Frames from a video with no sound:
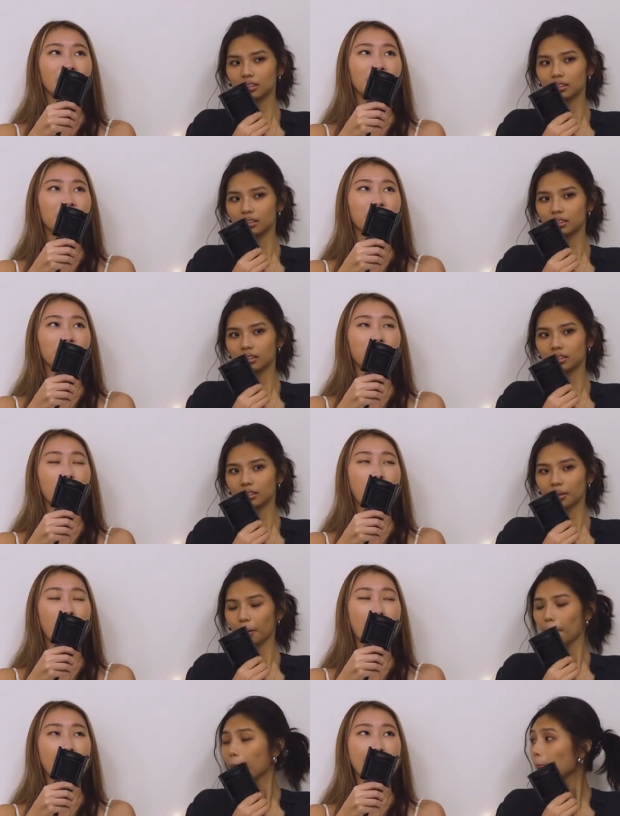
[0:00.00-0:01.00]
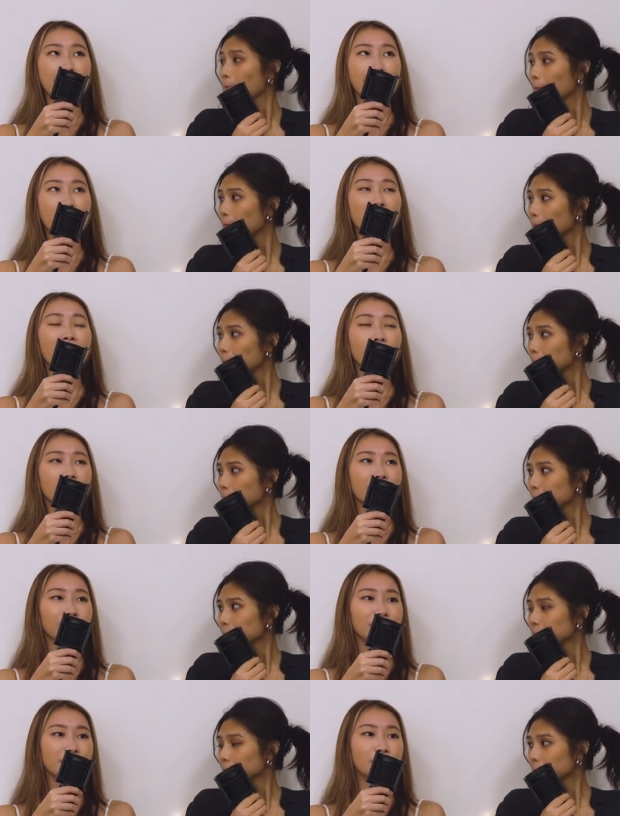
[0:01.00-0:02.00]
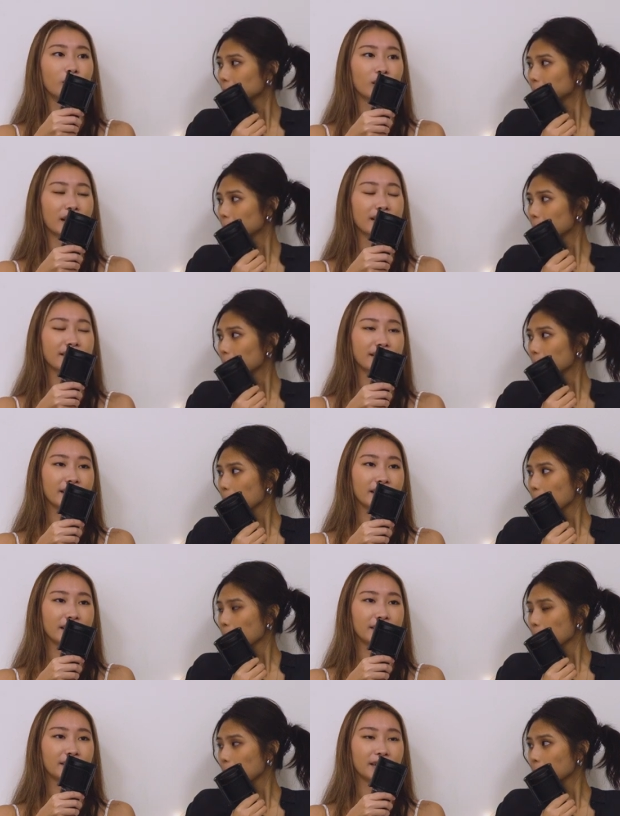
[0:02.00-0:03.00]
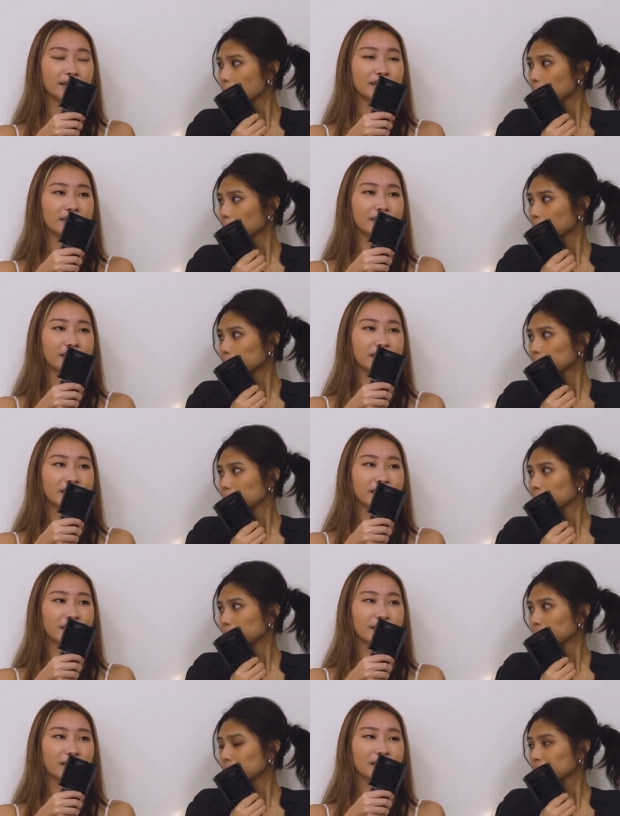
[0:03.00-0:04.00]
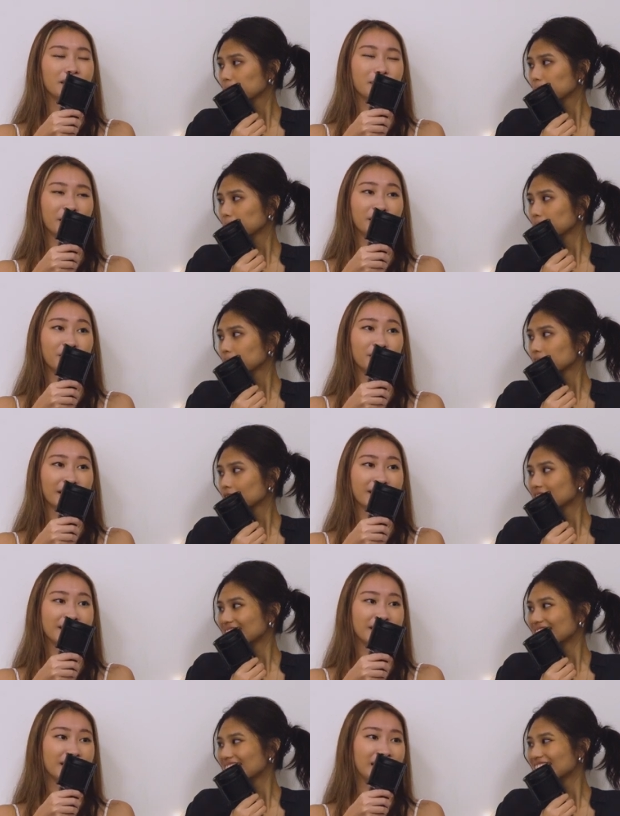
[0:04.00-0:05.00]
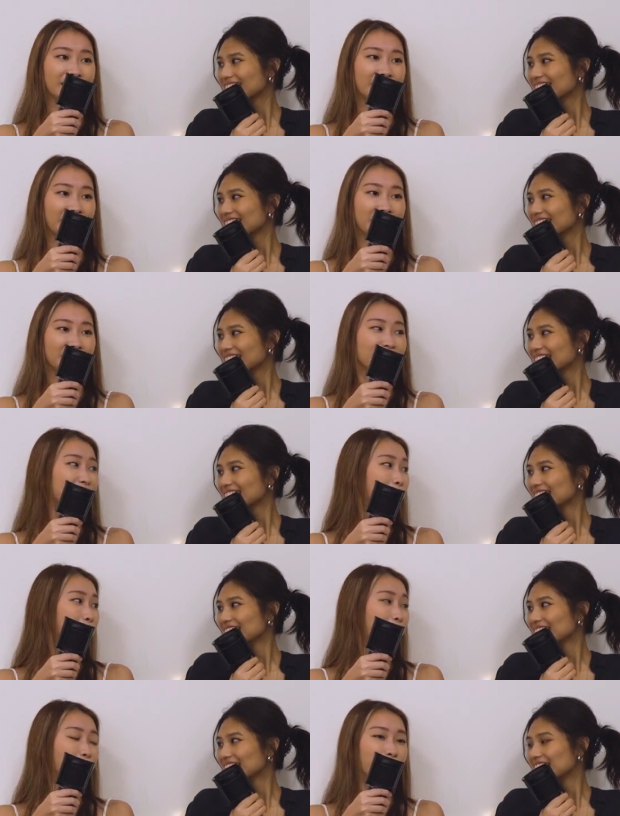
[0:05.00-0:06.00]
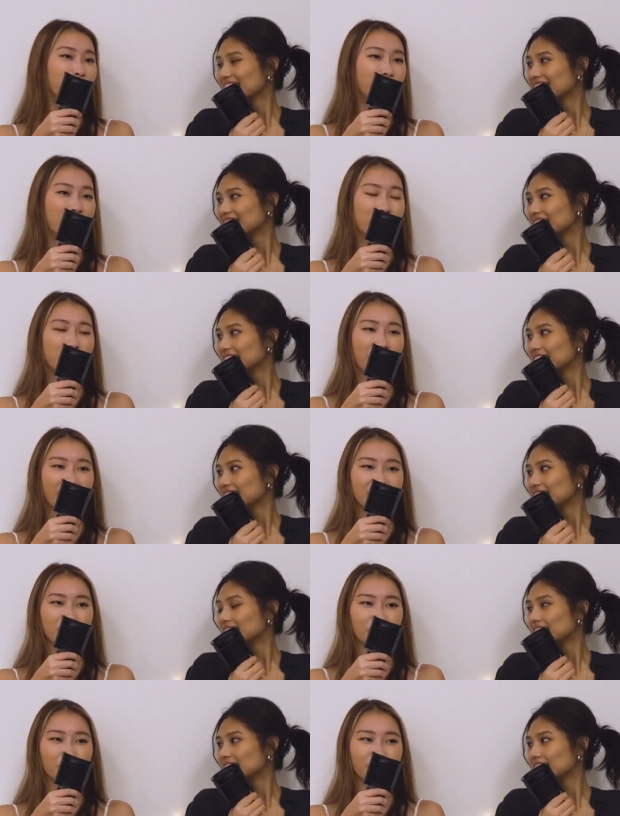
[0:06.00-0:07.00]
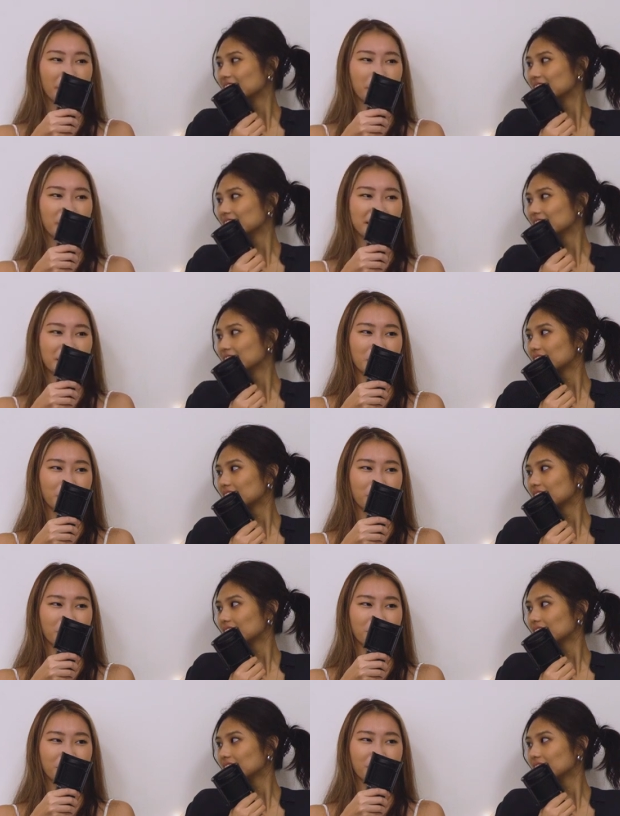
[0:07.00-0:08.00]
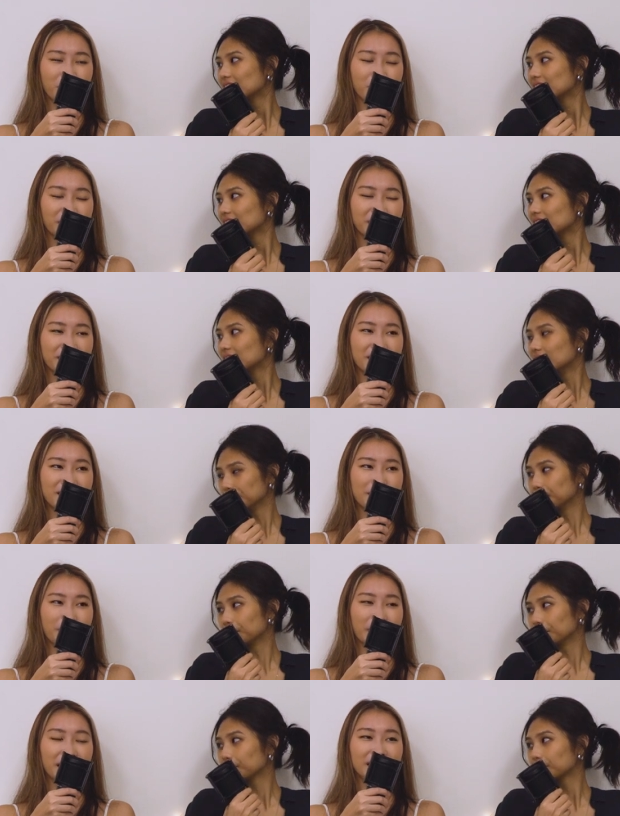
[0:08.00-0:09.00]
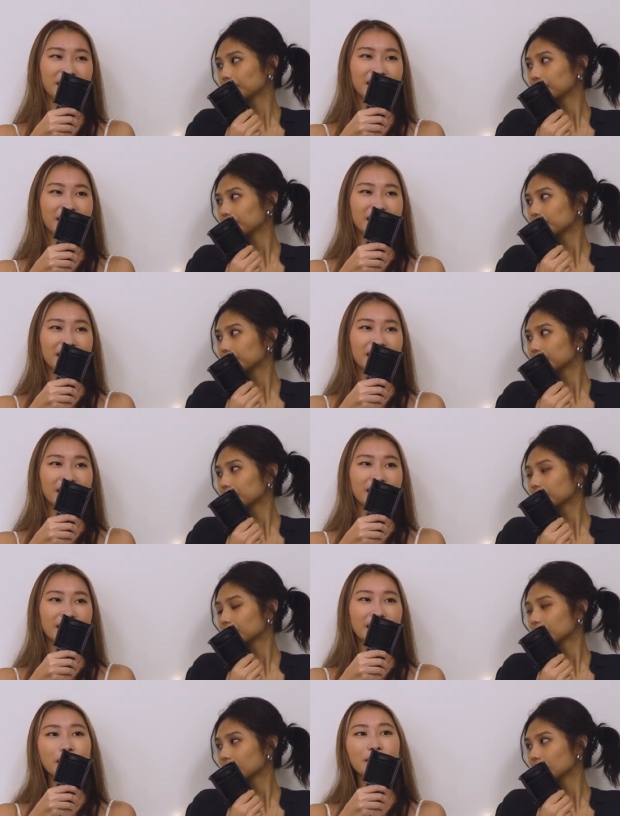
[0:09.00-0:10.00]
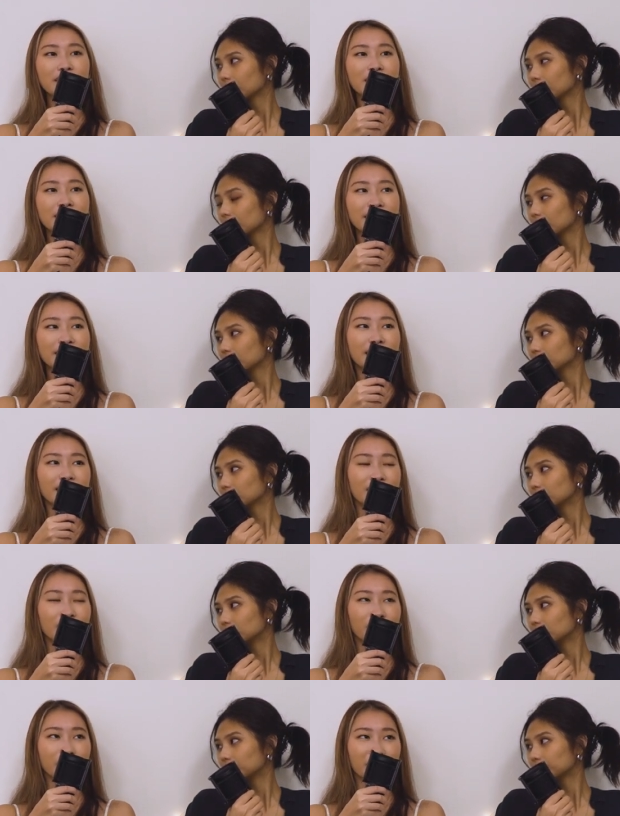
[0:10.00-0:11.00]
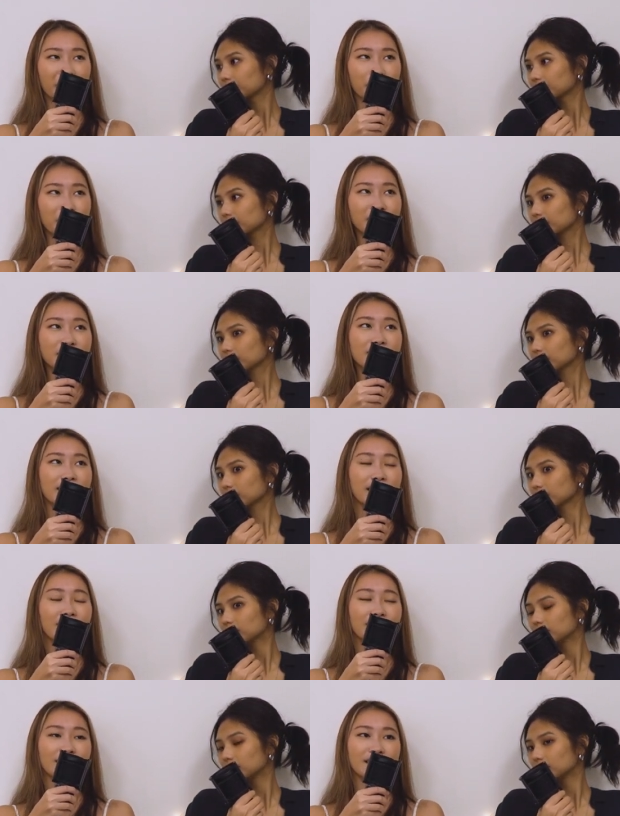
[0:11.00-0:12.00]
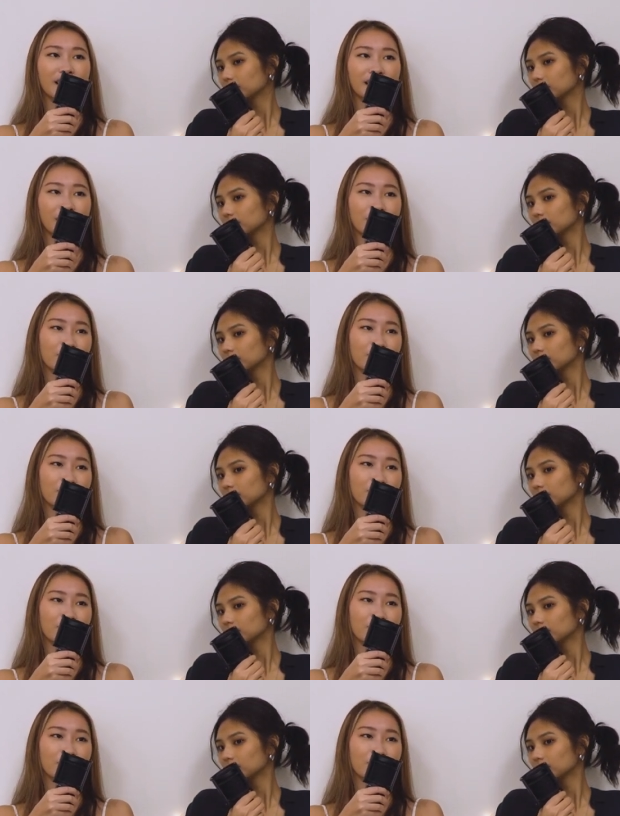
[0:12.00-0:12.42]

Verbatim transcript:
Speaker 1: um, there were definitely more guys there than the amount of guys in like the my batch of like mass com students, mm-hmm. but it was easy getting along with them. It's just that at the start I